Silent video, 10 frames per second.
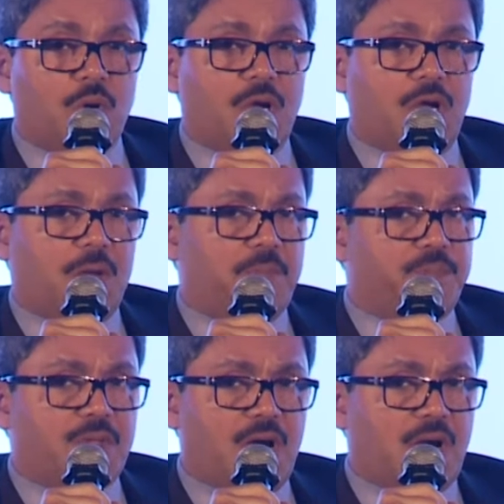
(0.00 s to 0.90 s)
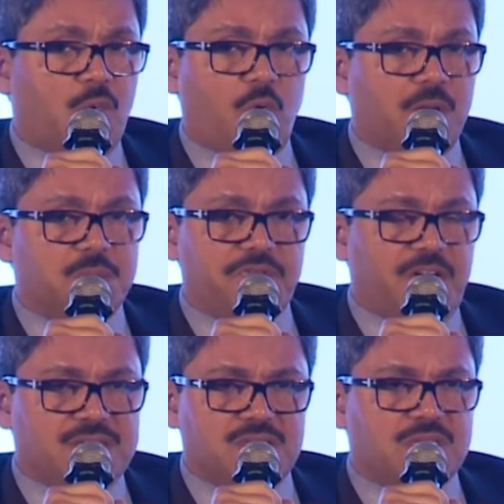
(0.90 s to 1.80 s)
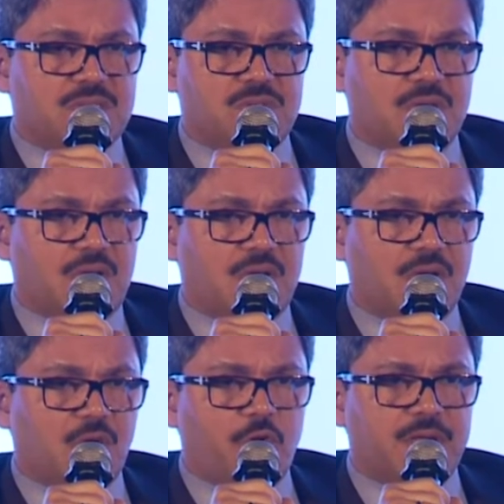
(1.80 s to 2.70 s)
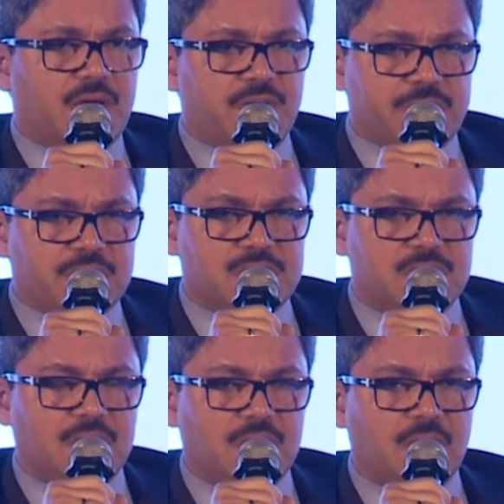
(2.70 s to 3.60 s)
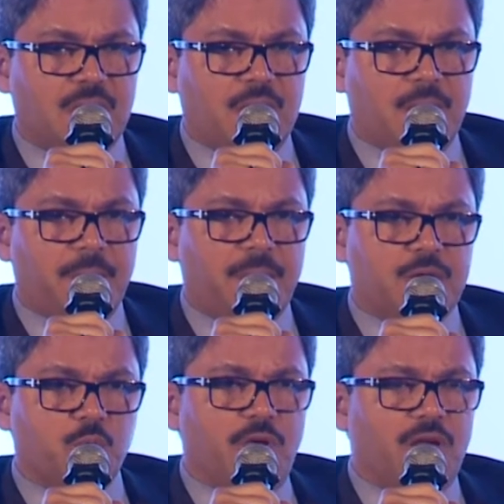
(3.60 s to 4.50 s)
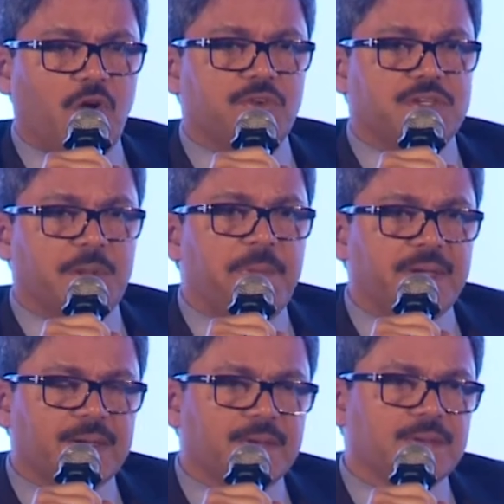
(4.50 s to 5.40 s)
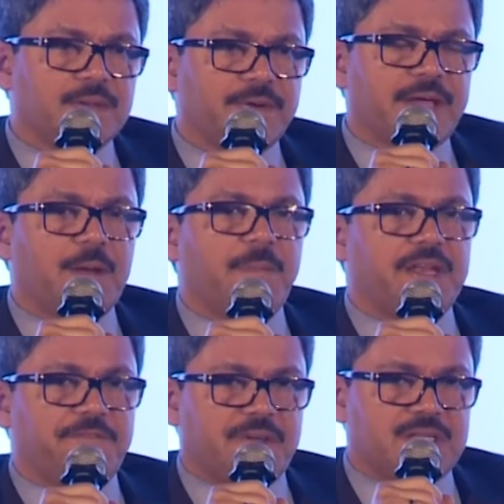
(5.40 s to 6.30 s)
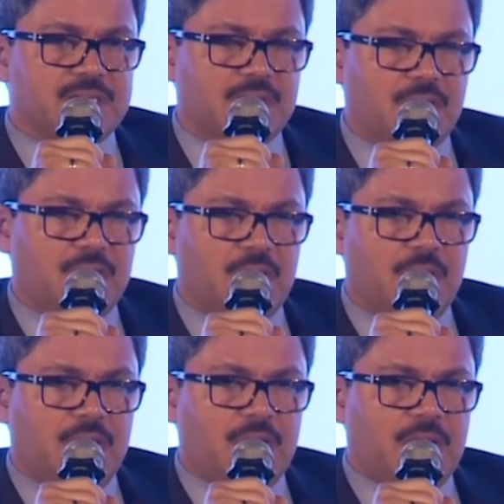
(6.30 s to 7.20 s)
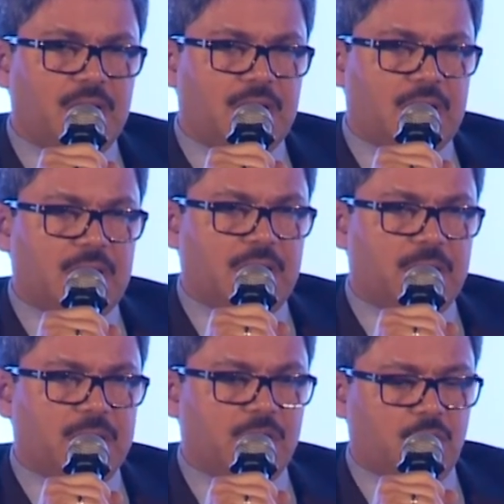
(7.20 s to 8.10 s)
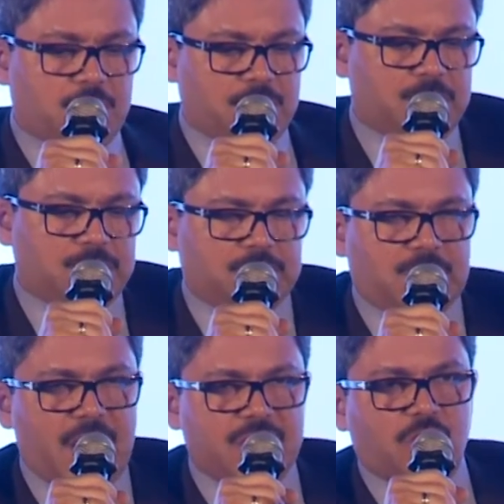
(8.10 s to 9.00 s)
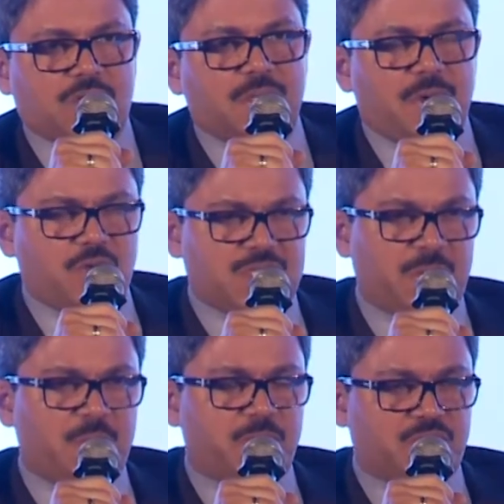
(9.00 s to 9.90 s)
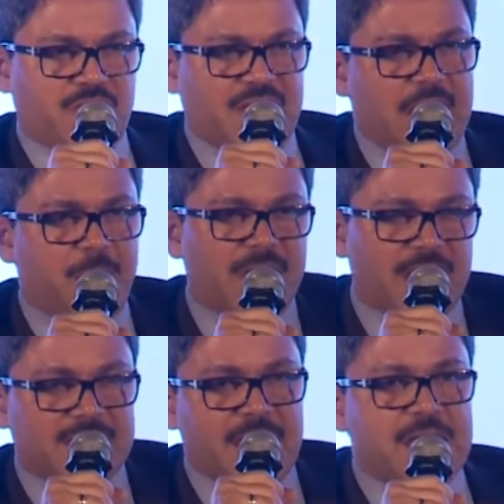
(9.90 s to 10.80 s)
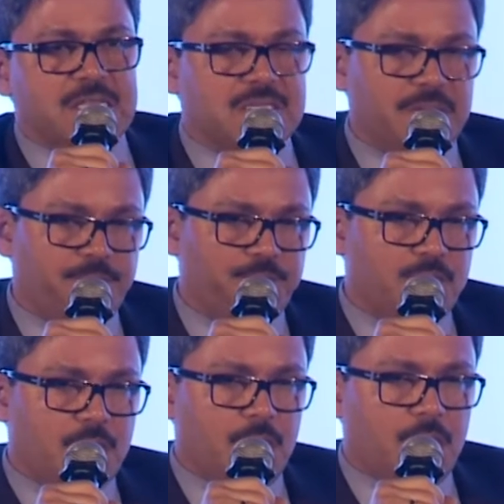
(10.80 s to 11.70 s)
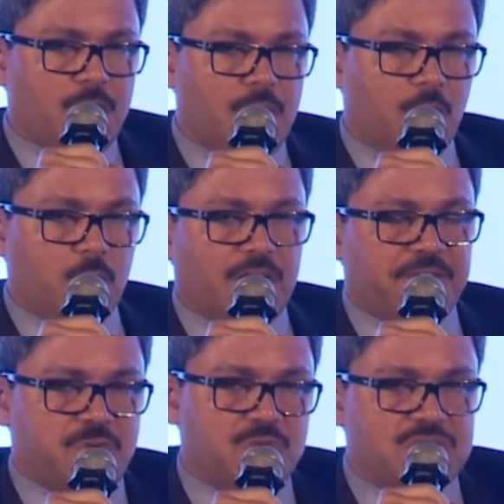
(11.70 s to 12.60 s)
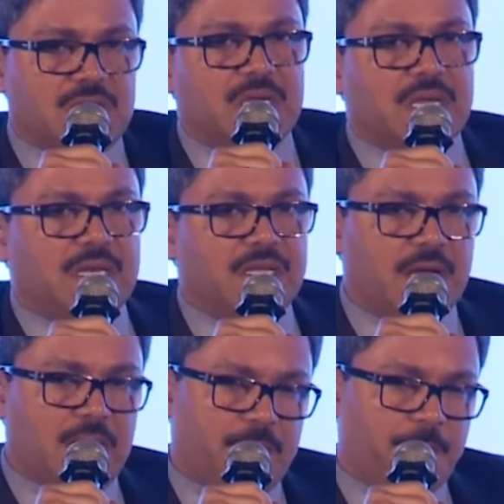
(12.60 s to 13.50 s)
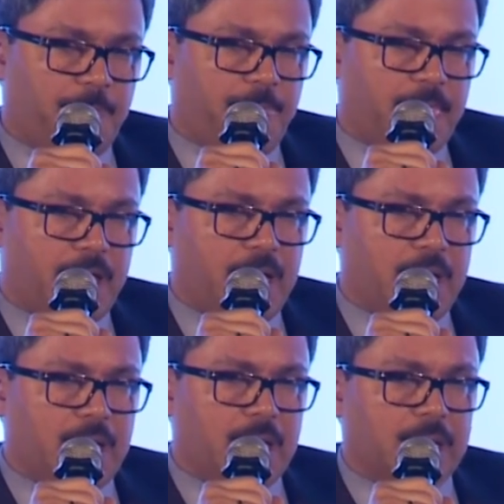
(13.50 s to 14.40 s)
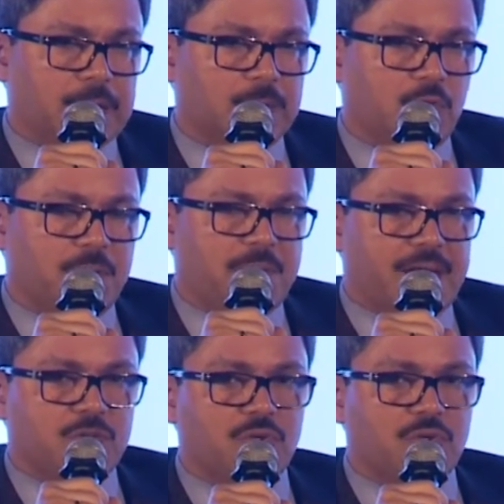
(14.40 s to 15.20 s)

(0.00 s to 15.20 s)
uh, are one of the fastest uh, growing countries. But we are not reaping the real benefit. Uh, you know, I talked about seven percent aiming at eight. Uh, we'd love to see India uh, going back to